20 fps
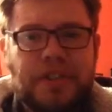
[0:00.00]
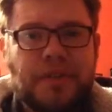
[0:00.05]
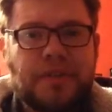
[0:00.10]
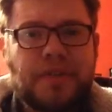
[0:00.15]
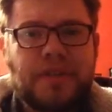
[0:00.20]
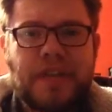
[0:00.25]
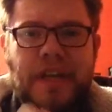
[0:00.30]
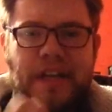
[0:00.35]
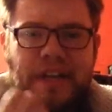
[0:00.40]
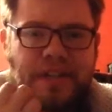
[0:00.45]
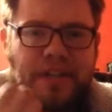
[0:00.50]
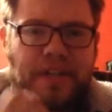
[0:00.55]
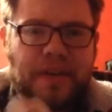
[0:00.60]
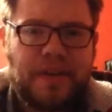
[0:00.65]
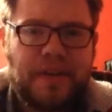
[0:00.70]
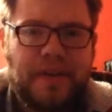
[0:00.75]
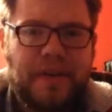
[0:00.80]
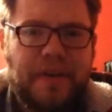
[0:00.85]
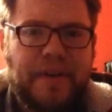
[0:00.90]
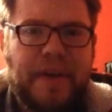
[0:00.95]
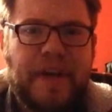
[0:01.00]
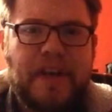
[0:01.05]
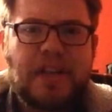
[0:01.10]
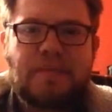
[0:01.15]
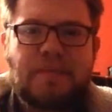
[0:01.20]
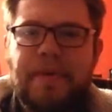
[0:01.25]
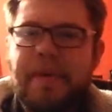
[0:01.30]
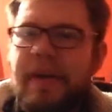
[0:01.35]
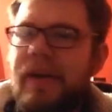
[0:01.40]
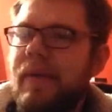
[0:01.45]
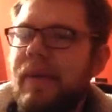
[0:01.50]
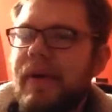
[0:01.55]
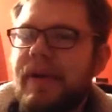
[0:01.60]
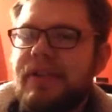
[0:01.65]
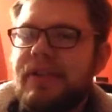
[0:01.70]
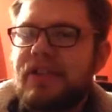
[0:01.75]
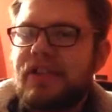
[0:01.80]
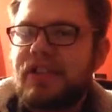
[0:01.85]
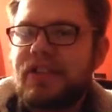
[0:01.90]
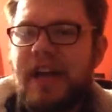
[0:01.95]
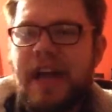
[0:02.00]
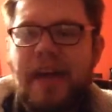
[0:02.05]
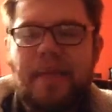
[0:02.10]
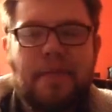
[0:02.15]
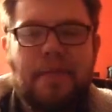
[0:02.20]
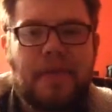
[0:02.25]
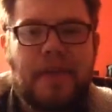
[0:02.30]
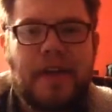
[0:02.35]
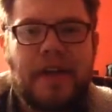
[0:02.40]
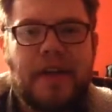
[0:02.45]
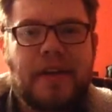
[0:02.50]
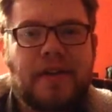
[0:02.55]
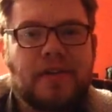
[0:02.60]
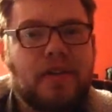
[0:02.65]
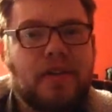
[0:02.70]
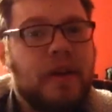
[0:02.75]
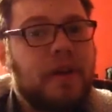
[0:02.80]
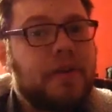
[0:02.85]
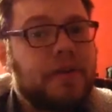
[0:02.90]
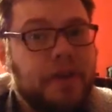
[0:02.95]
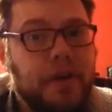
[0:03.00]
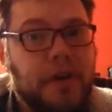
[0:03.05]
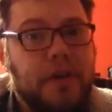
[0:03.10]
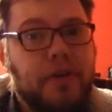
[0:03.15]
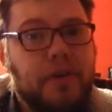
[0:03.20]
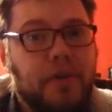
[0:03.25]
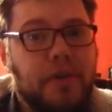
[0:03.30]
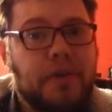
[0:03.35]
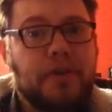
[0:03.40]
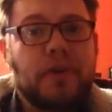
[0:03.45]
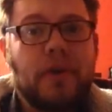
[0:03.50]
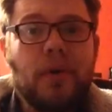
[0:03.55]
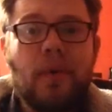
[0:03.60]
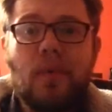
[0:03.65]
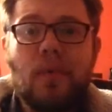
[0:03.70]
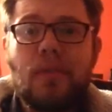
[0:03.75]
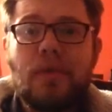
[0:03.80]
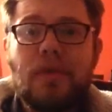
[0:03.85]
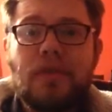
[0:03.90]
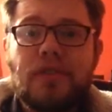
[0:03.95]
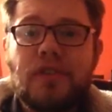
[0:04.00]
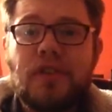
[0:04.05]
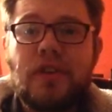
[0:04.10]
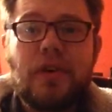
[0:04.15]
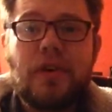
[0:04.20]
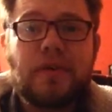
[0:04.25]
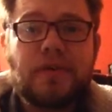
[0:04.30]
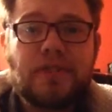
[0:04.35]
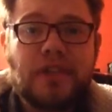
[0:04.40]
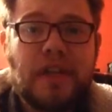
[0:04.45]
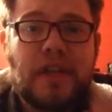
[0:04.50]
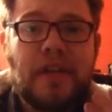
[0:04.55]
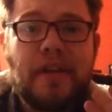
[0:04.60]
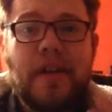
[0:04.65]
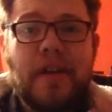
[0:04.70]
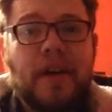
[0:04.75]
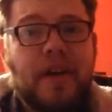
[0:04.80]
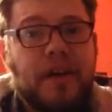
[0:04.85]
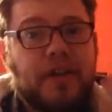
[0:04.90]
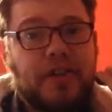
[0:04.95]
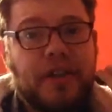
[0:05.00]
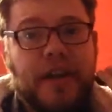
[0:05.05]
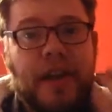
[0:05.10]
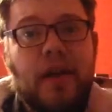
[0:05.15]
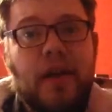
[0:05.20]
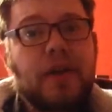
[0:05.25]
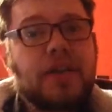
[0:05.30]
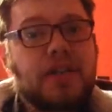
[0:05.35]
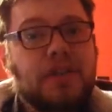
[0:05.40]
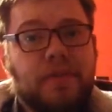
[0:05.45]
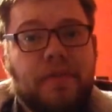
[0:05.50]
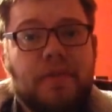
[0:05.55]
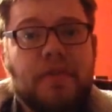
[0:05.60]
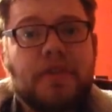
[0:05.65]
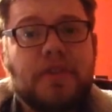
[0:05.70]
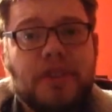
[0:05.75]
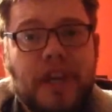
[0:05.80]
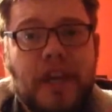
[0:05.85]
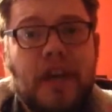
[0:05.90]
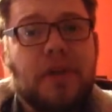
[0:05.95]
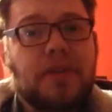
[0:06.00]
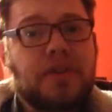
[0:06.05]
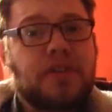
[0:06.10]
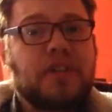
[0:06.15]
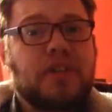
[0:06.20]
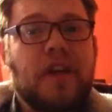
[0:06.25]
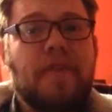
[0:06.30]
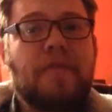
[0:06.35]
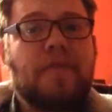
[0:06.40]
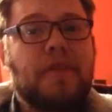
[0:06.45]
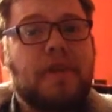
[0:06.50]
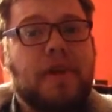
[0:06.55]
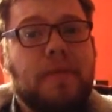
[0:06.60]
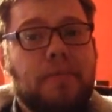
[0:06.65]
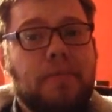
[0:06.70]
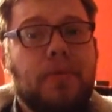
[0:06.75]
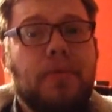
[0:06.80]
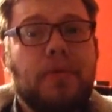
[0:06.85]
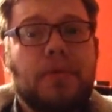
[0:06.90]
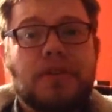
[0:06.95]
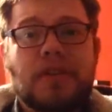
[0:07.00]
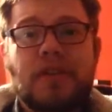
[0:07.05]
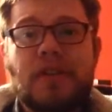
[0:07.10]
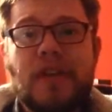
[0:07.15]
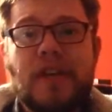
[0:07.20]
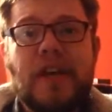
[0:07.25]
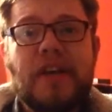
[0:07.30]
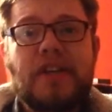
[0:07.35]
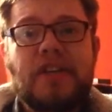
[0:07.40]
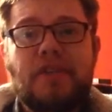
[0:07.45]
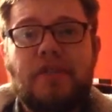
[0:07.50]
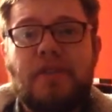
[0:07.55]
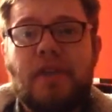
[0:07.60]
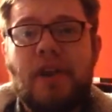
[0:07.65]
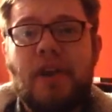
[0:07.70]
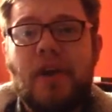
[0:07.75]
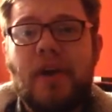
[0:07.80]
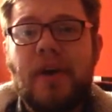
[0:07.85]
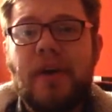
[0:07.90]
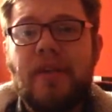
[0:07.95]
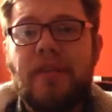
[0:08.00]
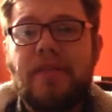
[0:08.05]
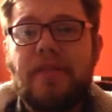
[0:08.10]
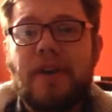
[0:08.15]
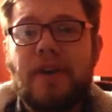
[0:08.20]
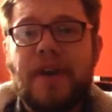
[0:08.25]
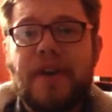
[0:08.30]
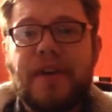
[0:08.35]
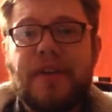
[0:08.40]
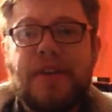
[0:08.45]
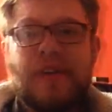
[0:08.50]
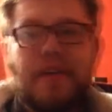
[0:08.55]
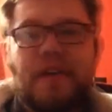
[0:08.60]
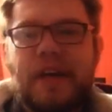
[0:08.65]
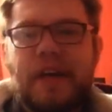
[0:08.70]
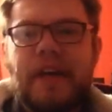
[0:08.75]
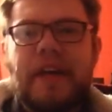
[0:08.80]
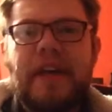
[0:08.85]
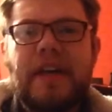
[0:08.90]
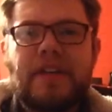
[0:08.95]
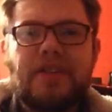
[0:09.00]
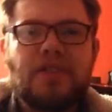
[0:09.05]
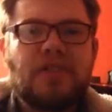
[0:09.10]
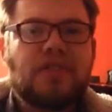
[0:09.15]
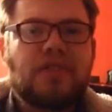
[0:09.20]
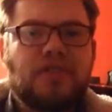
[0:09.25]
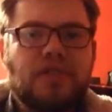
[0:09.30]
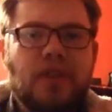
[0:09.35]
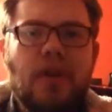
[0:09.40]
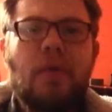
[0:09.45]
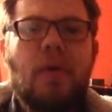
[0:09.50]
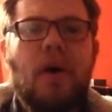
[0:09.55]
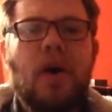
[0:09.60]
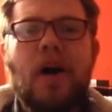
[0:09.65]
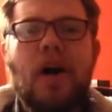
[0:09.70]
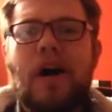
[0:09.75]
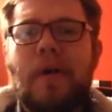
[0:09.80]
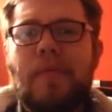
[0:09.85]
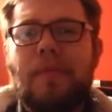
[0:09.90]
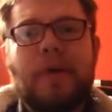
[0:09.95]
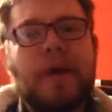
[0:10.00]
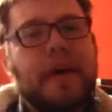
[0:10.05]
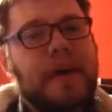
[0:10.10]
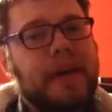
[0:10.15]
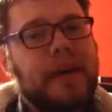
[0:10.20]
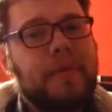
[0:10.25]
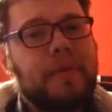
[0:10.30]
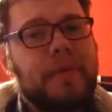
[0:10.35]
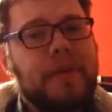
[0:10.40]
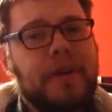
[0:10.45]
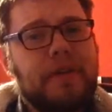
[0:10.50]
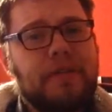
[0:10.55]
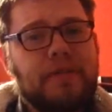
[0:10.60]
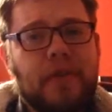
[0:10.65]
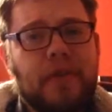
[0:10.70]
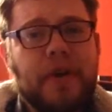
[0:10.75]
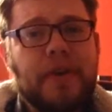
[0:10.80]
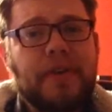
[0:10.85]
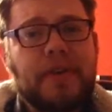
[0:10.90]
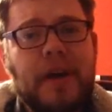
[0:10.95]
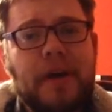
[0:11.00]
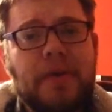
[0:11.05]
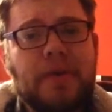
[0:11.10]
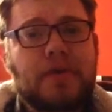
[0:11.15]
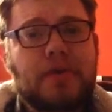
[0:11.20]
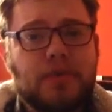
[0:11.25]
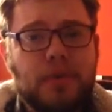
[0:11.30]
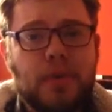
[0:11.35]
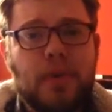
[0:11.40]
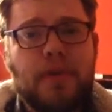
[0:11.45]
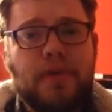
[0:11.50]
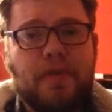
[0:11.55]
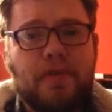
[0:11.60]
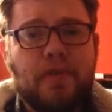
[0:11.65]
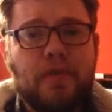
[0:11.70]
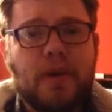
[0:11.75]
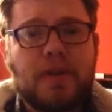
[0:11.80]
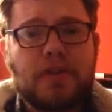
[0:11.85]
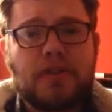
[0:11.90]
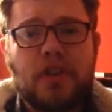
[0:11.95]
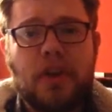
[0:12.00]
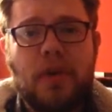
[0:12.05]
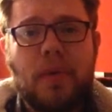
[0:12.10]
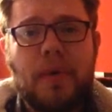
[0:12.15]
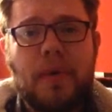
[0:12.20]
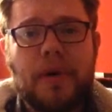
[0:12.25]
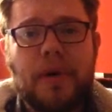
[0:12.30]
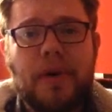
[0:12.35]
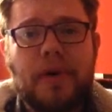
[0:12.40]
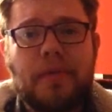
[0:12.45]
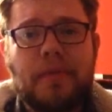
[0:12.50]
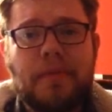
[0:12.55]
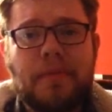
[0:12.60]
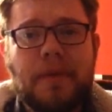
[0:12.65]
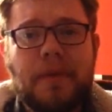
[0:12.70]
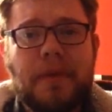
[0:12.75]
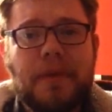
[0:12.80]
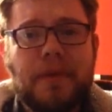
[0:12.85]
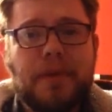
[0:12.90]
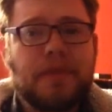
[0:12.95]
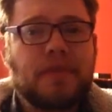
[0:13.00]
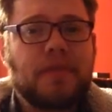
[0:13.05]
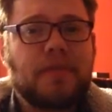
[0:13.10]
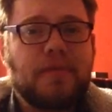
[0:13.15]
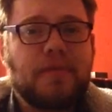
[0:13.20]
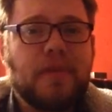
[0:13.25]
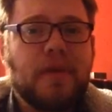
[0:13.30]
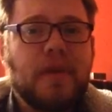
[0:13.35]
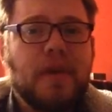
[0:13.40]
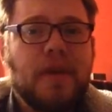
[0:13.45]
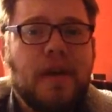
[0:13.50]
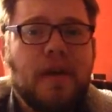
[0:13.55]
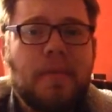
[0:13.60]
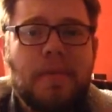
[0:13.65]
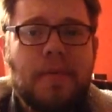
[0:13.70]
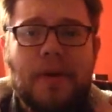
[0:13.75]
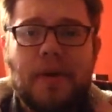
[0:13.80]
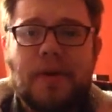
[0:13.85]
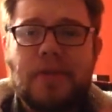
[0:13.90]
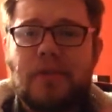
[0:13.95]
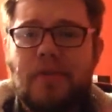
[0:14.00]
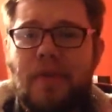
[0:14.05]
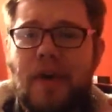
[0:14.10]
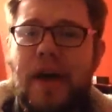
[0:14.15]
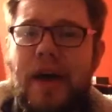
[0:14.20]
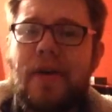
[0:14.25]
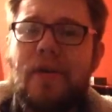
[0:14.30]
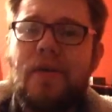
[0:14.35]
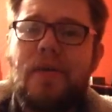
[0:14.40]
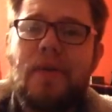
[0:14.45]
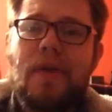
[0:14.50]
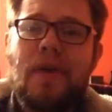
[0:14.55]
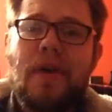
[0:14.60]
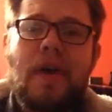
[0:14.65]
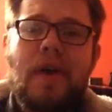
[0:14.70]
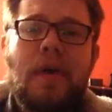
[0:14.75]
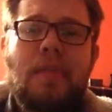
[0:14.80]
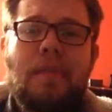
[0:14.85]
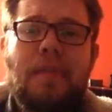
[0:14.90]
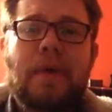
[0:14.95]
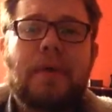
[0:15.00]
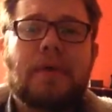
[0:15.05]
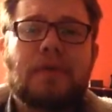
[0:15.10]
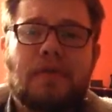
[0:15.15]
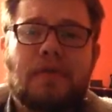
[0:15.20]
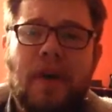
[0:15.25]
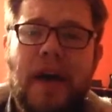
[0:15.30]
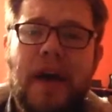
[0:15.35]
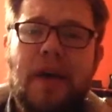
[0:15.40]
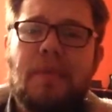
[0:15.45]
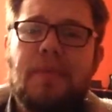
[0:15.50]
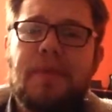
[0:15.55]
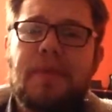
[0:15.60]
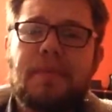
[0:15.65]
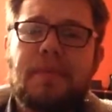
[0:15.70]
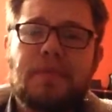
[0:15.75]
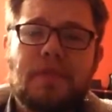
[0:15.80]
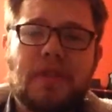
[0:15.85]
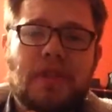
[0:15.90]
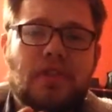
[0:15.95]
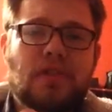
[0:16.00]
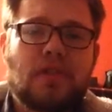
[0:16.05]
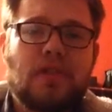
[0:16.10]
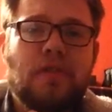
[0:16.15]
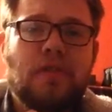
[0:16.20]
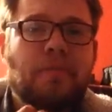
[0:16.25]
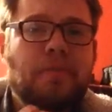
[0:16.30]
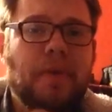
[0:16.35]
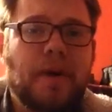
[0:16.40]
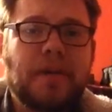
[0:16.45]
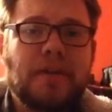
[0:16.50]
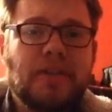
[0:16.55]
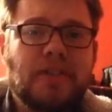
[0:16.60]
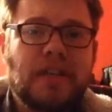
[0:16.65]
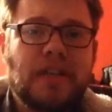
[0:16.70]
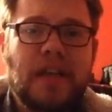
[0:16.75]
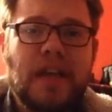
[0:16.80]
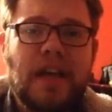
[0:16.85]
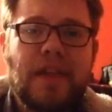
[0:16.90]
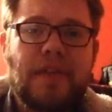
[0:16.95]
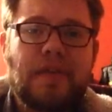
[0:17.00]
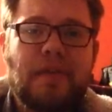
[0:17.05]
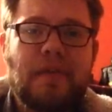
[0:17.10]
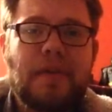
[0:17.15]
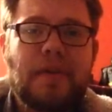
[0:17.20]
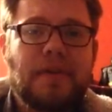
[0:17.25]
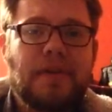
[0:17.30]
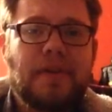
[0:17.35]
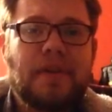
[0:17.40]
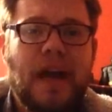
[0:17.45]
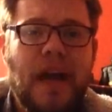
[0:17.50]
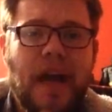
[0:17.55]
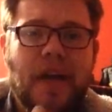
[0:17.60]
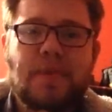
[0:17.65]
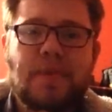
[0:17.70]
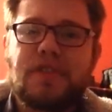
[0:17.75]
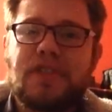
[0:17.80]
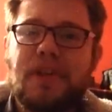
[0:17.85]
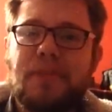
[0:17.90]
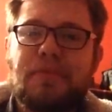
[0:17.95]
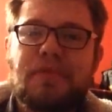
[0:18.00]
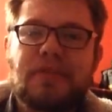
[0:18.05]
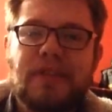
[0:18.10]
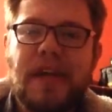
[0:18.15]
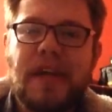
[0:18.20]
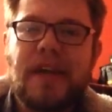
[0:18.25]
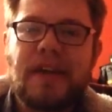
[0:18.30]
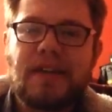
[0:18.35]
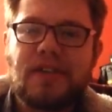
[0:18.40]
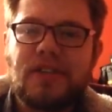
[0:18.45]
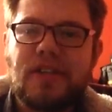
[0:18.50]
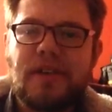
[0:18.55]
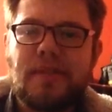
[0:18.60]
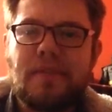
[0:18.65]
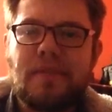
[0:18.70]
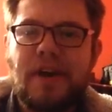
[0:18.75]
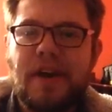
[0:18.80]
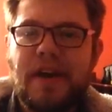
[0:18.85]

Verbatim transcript: doesn't get to experience the same things that a young adult would. You know, she she lost she lost seven important years of her life, and it's just so heartbreaking when you find out the truth of what's going on, because of because of how because of how the, the two bond together and how she protects him.